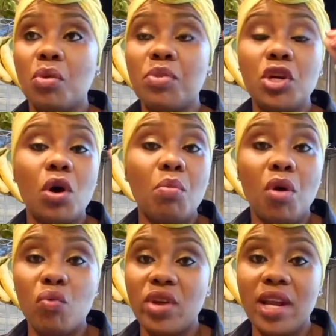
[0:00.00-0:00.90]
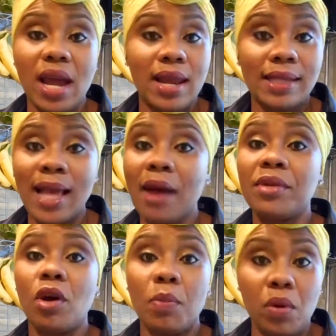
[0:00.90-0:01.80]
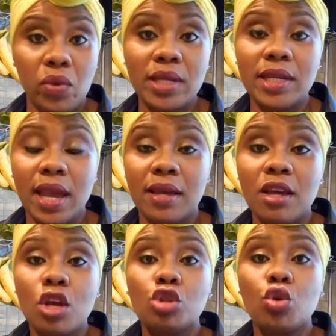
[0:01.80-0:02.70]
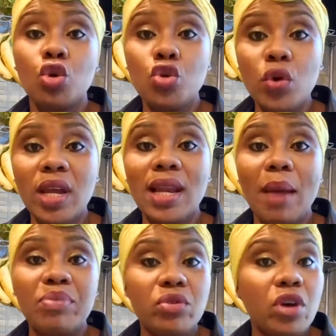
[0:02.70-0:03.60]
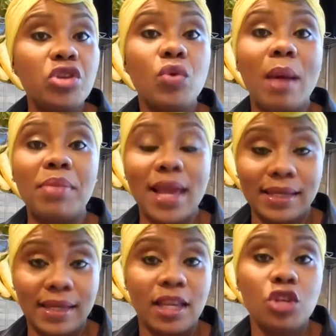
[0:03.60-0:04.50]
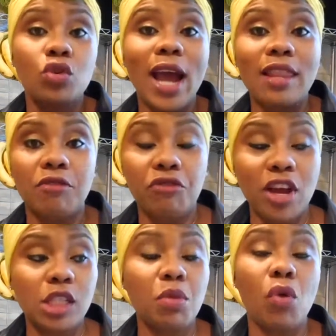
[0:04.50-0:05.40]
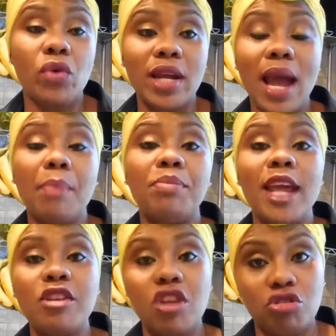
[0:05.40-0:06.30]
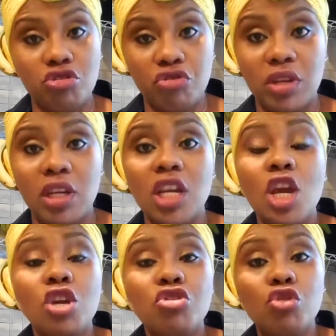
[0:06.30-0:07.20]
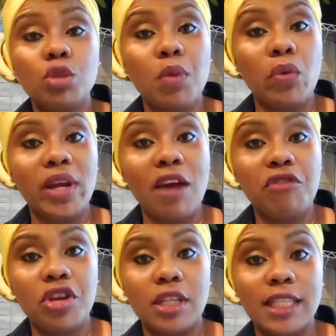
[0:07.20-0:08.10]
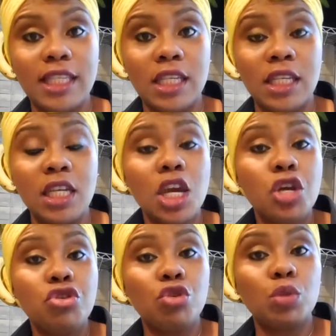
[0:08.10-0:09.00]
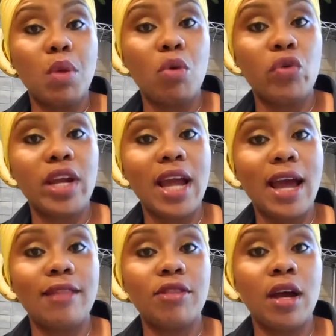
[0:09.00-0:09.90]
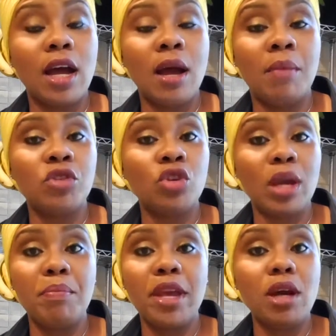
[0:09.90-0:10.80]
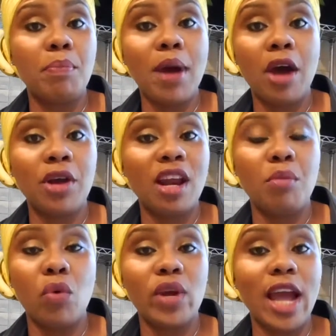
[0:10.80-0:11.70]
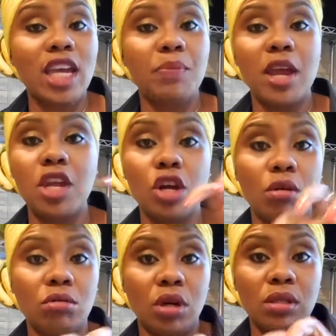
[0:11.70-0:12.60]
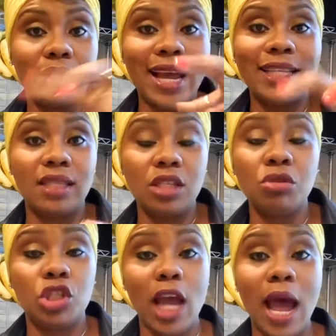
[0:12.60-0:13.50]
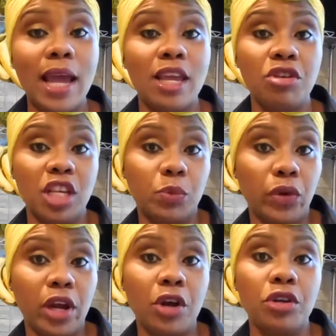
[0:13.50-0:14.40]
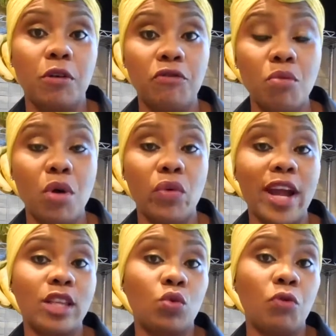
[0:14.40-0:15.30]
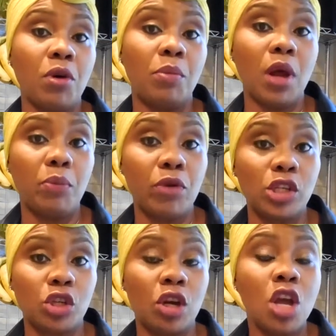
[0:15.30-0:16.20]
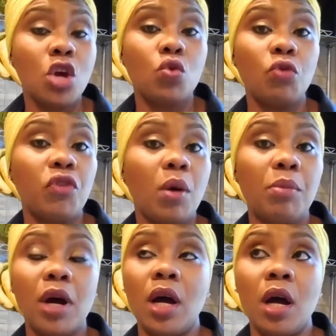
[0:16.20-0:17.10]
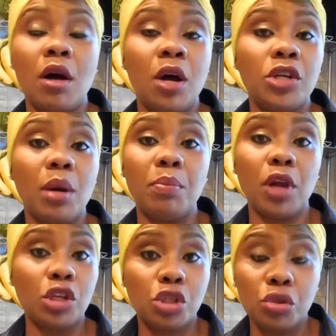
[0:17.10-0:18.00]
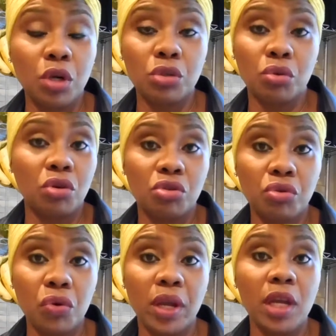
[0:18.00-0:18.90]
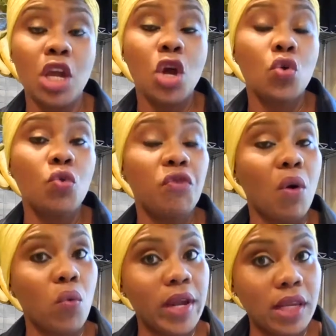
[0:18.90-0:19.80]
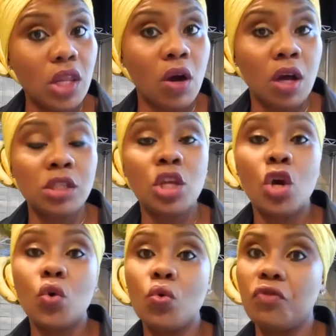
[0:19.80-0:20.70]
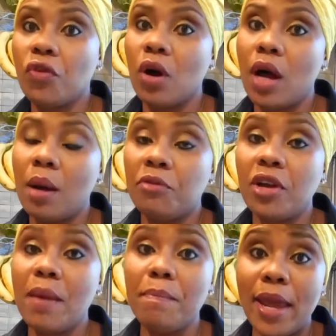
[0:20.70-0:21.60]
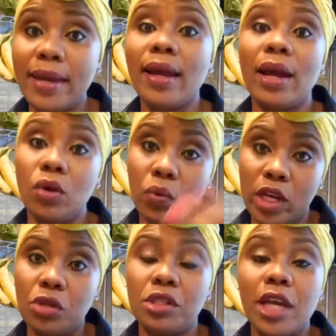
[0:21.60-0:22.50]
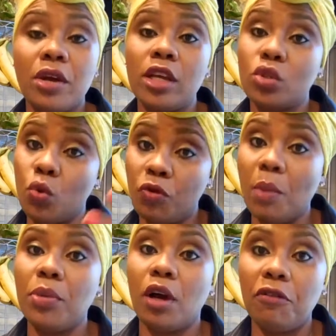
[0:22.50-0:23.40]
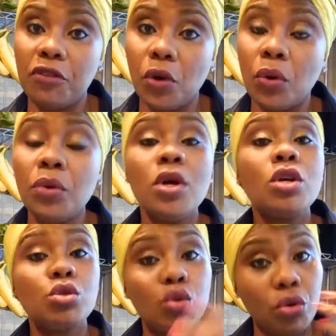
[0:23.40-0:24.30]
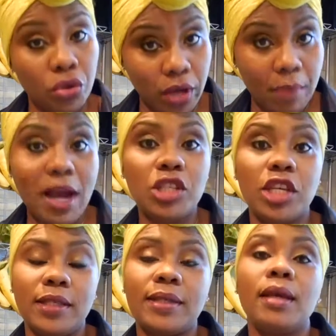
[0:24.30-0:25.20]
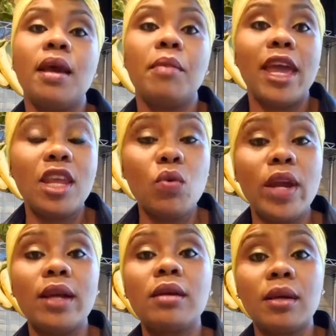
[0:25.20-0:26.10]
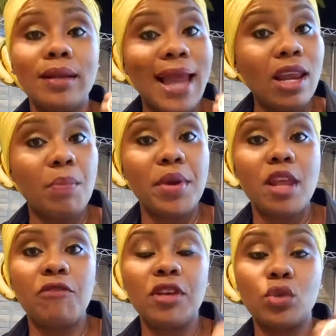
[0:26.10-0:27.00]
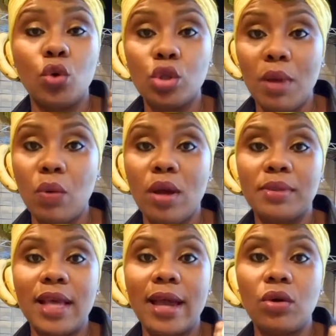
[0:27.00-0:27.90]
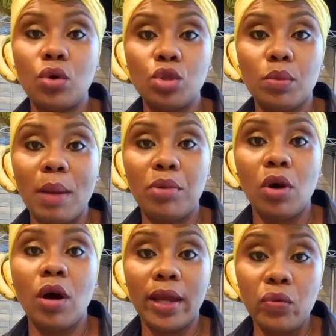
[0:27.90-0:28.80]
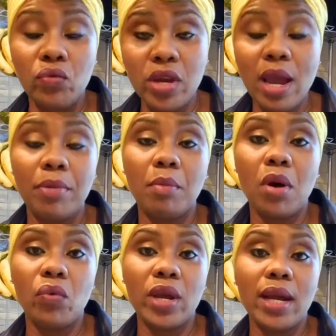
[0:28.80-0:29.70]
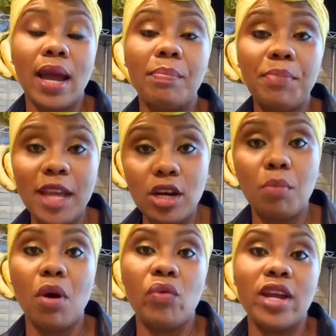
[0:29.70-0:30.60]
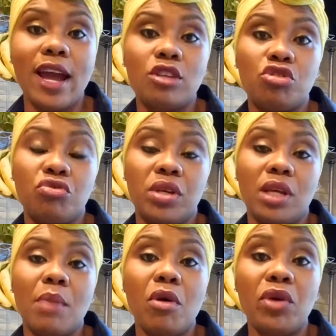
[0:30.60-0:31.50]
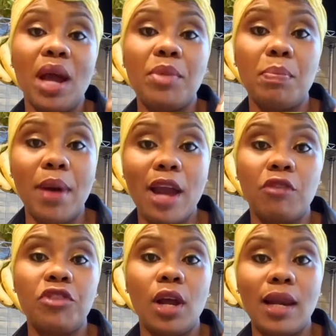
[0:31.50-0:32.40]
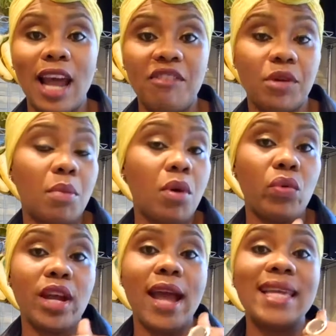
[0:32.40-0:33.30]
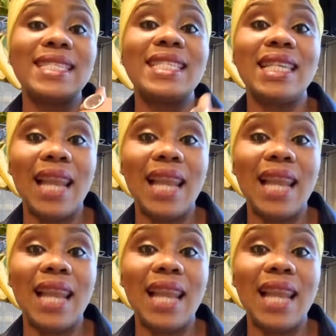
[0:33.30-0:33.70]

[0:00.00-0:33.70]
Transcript: to be on Moringa. That's how they operate here. So you in Liberia, you are blessed. You got a fresh Moringa, plant your tree, use Moringa for your tea, use Moringa. You can make a powder out of Moringa, keep it in a tight seal jar, and you can sprinkle it on your food. Moringa is good for blood pressure, good for your blood sugar to control it, good for weight loss, good for the men. I know we need to tell you it's good for blood flow, so you get my gist. Anyway, a lot of benefits. Go to my website, go to my blog, read about Moringa, plant a Moringa tree. Yeah, Moringa be part of your life because Moringa is